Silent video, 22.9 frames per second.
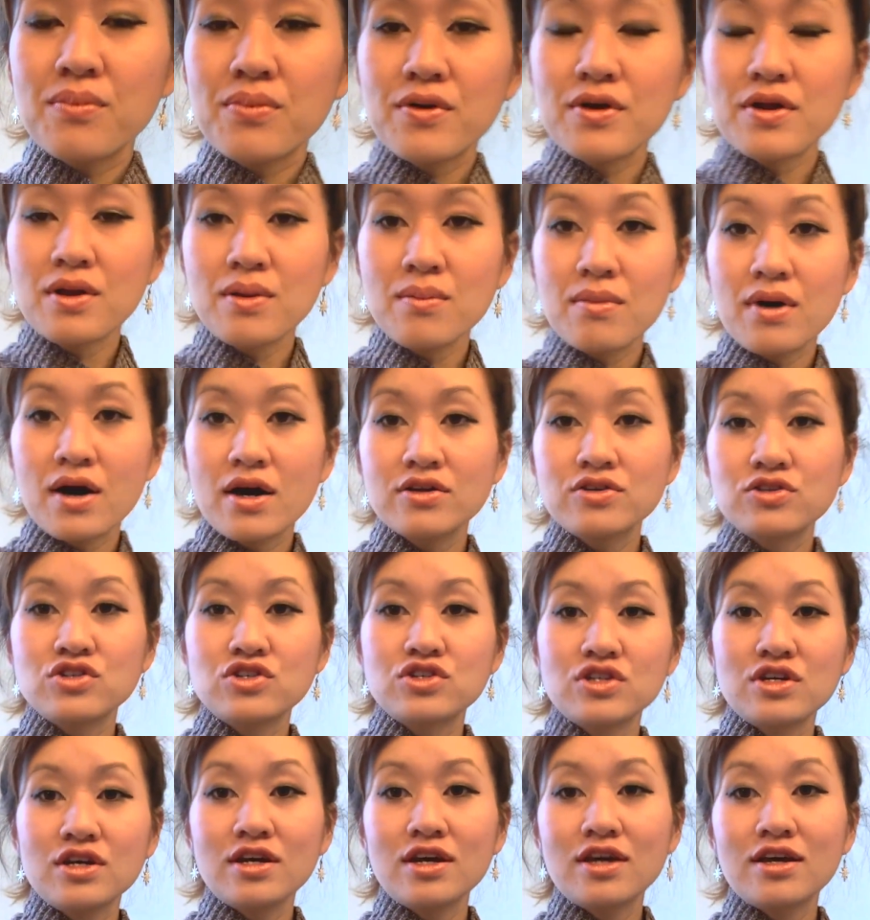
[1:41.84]
pretty
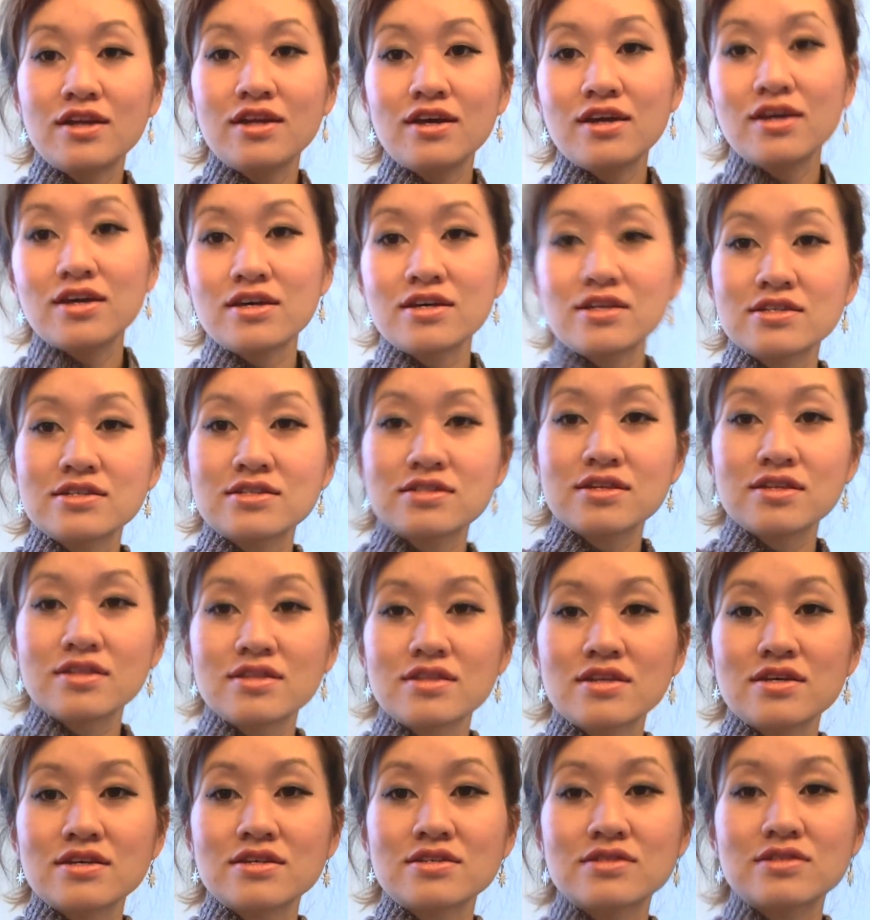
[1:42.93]
much it is
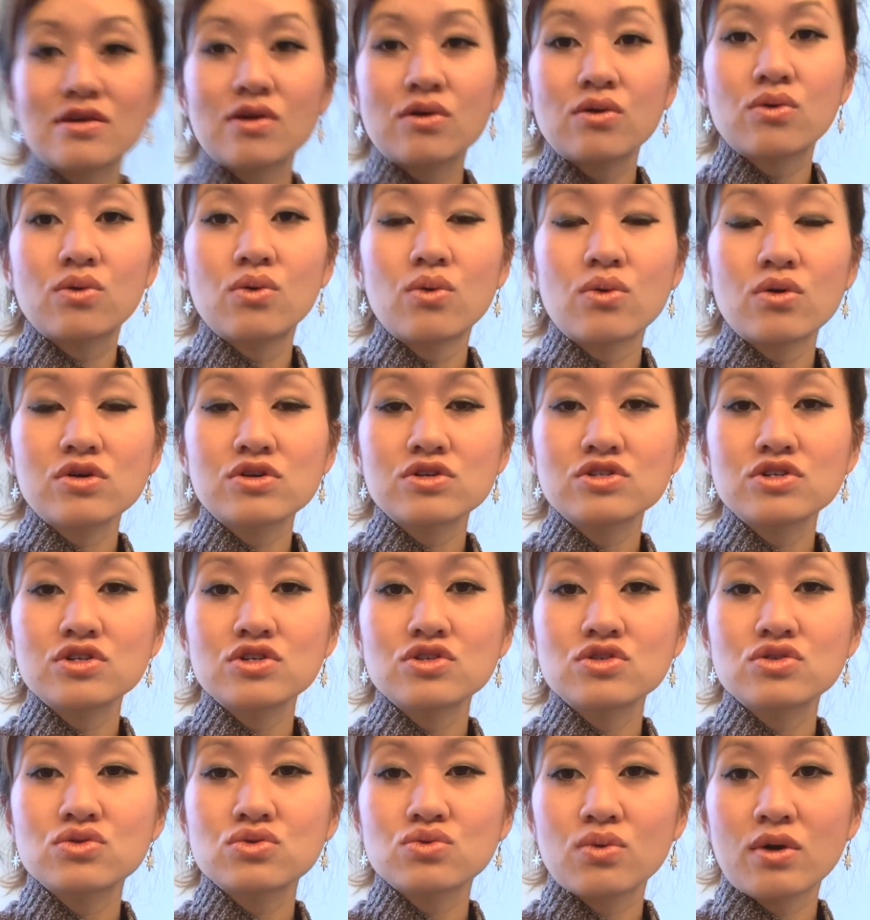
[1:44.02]
this
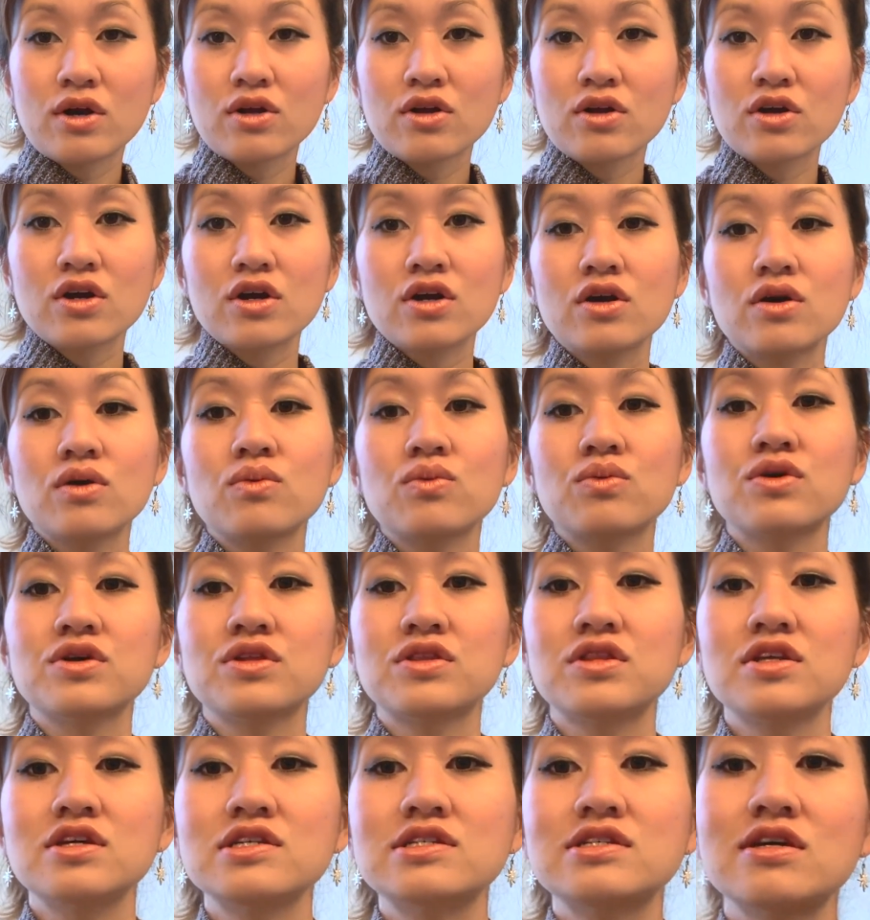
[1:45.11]
gorgeous sweater with
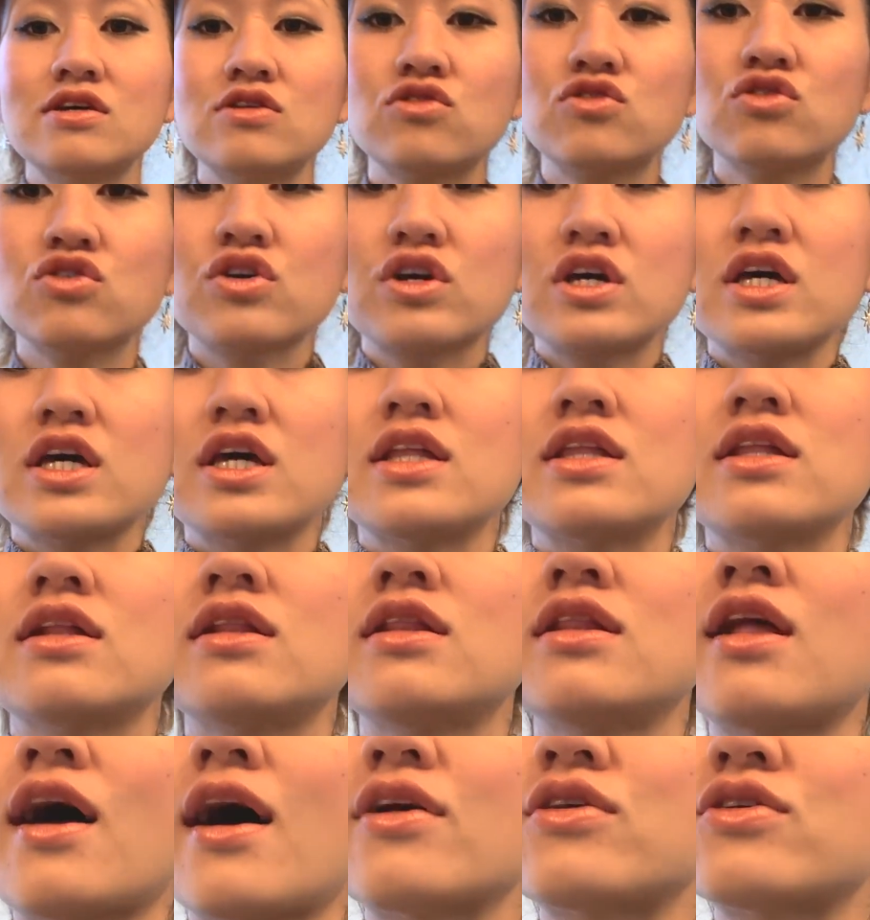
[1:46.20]
these intricate
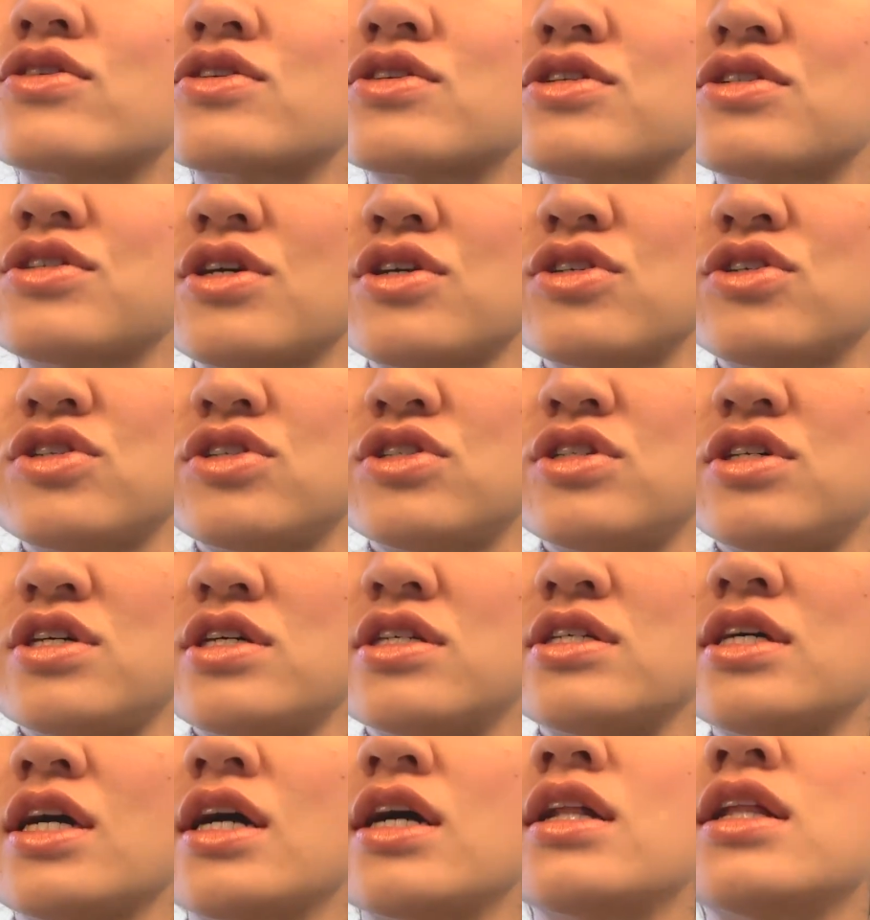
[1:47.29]
ladder stitch
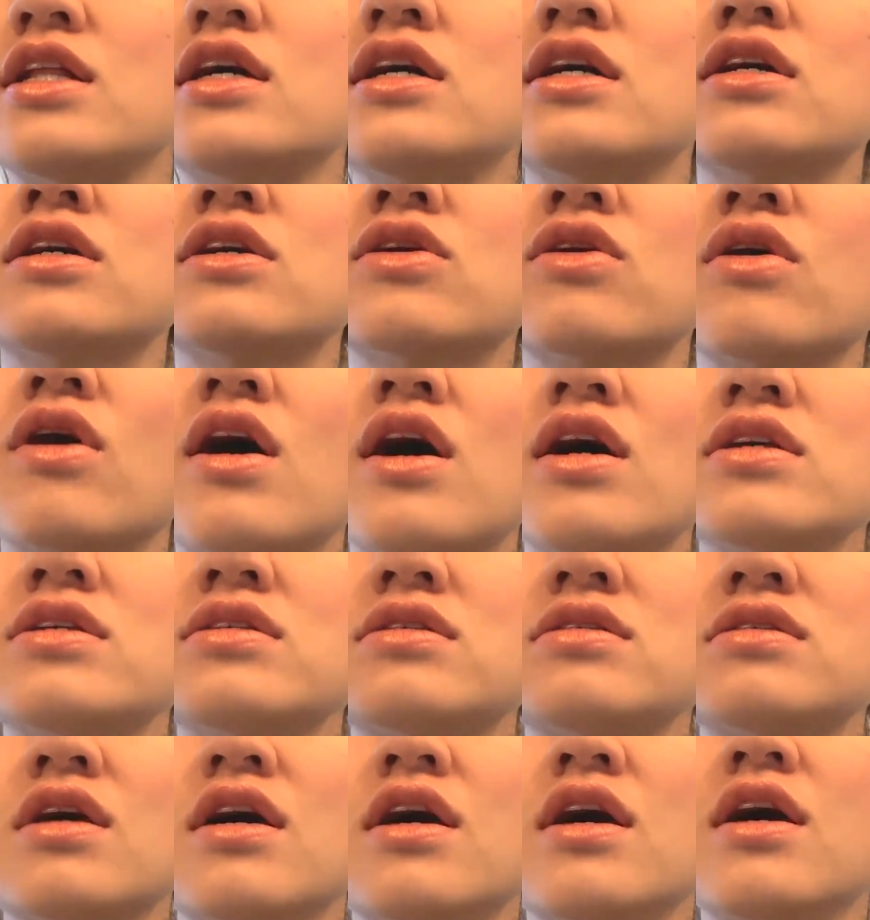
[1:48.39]
detailing across.